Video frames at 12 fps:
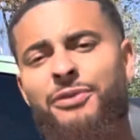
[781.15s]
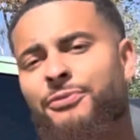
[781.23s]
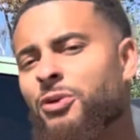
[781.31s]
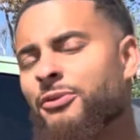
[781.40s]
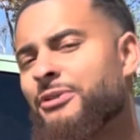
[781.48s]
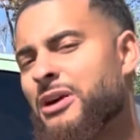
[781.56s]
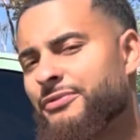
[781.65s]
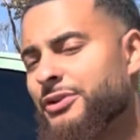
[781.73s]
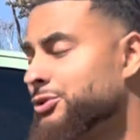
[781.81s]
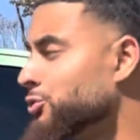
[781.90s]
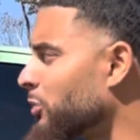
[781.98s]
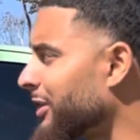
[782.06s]
4 or 5
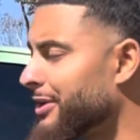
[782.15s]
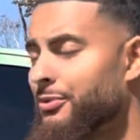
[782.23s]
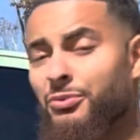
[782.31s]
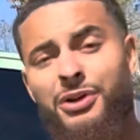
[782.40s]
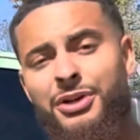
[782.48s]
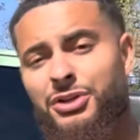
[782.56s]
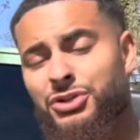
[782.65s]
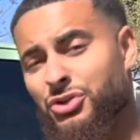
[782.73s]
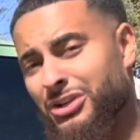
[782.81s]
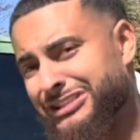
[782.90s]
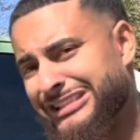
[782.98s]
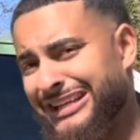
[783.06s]
years, you want to get rid of your
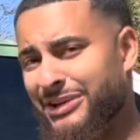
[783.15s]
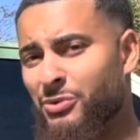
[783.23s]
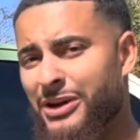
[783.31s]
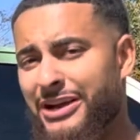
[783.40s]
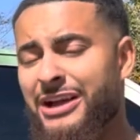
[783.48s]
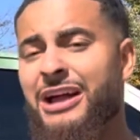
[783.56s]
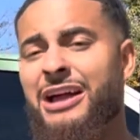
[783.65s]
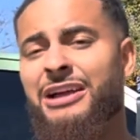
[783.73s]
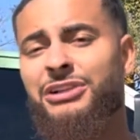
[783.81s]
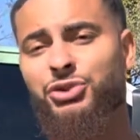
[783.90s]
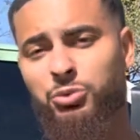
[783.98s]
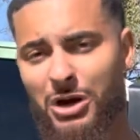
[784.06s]
trucks anyway.
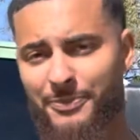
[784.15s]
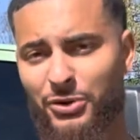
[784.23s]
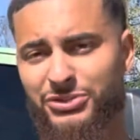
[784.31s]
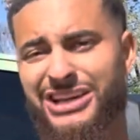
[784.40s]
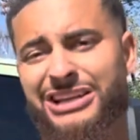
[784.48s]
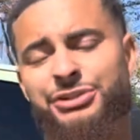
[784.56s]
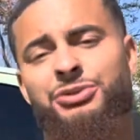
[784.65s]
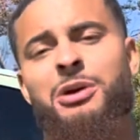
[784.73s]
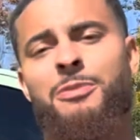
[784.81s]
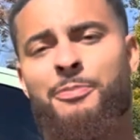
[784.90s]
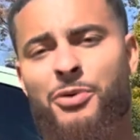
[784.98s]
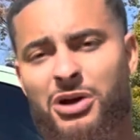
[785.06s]
Swap those out as you come
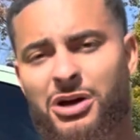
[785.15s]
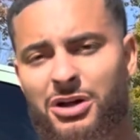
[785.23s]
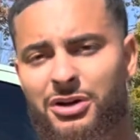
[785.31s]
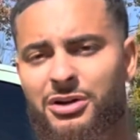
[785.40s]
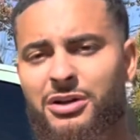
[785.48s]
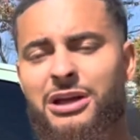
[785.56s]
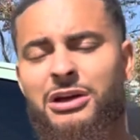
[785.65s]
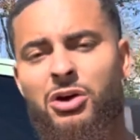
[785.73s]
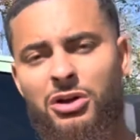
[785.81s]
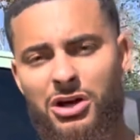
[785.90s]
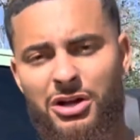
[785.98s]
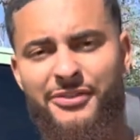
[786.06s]
up on
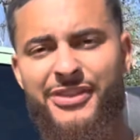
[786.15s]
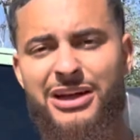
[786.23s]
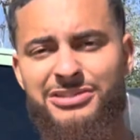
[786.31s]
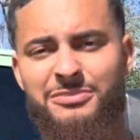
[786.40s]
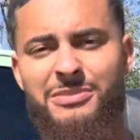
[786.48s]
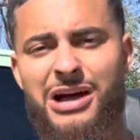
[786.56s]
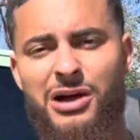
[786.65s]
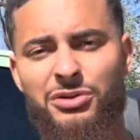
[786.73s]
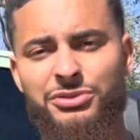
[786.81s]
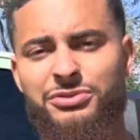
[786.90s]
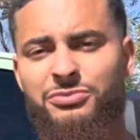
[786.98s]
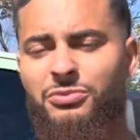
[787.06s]
100,000
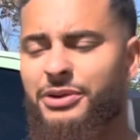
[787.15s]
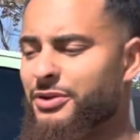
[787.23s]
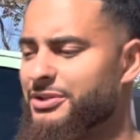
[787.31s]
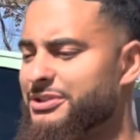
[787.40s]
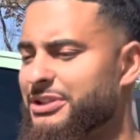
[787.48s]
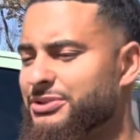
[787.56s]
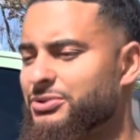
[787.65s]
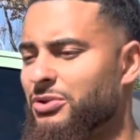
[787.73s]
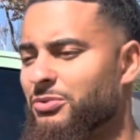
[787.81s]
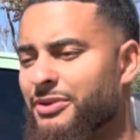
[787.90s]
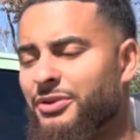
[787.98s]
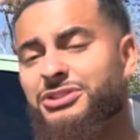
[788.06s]
miles, whether it's diesel or
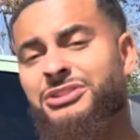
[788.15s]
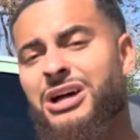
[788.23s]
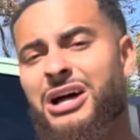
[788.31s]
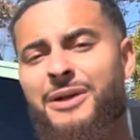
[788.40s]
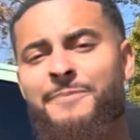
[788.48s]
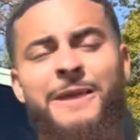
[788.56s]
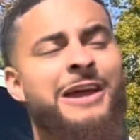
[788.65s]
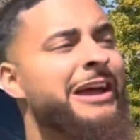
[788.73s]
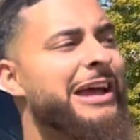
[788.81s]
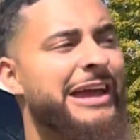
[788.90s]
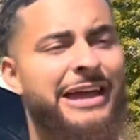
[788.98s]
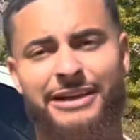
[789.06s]
whether it's not,
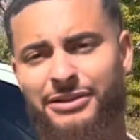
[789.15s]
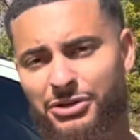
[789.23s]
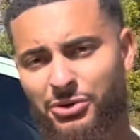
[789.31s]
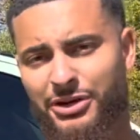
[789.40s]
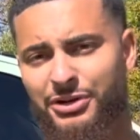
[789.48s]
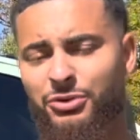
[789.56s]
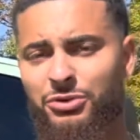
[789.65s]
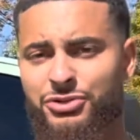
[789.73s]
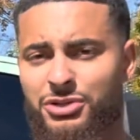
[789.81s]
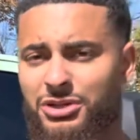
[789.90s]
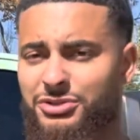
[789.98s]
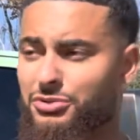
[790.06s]
and go get a newer
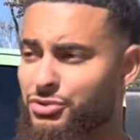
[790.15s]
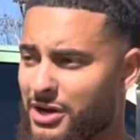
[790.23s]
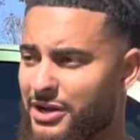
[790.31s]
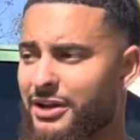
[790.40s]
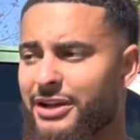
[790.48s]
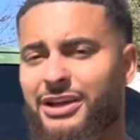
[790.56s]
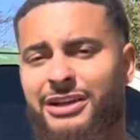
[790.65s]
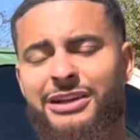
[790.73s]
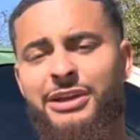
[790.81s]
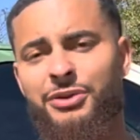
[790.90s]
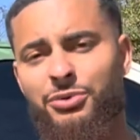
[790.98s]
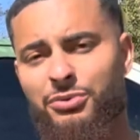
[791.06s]
truck. So trade it in and
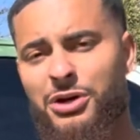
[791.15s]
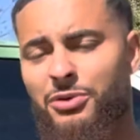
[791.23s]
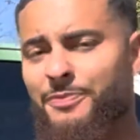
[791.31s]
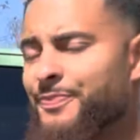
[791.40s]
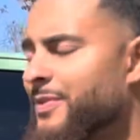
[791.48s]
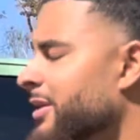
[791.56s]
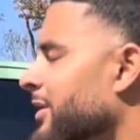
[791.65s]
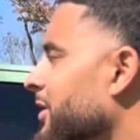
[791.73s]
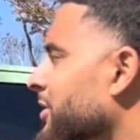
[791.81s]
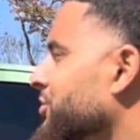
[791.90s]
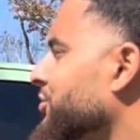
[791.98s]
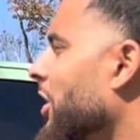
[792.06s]
get a new note.
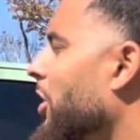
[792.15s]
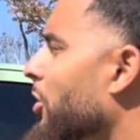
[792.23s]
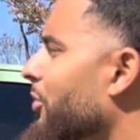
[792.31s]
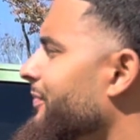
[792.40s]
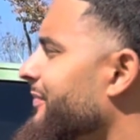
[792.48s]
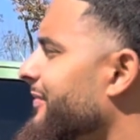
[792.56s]
So